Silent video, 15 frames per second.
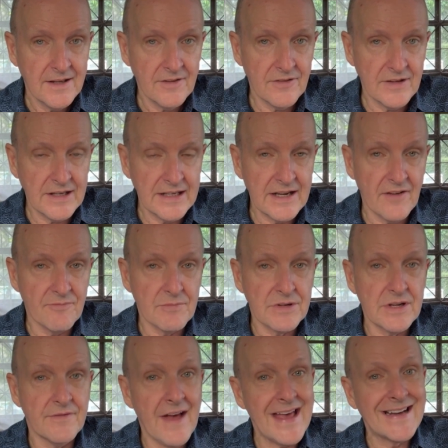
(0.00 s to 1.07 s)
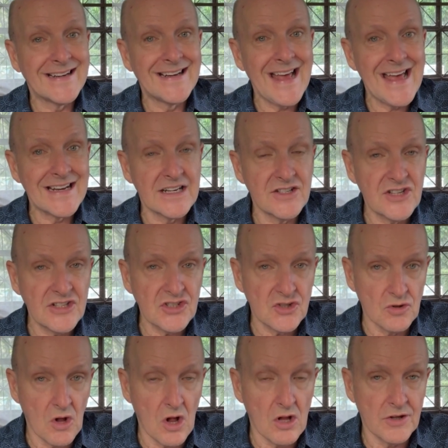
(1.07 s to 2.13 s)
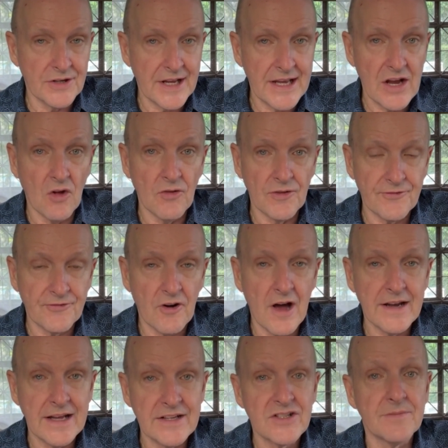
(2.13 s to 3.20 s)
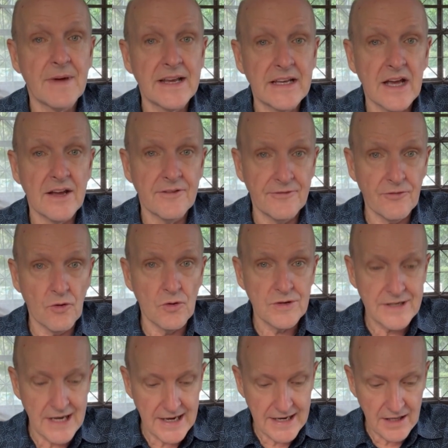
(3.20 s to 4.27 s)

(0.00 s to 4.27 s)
The government have added an additional holiday on the Friday to make a 4-day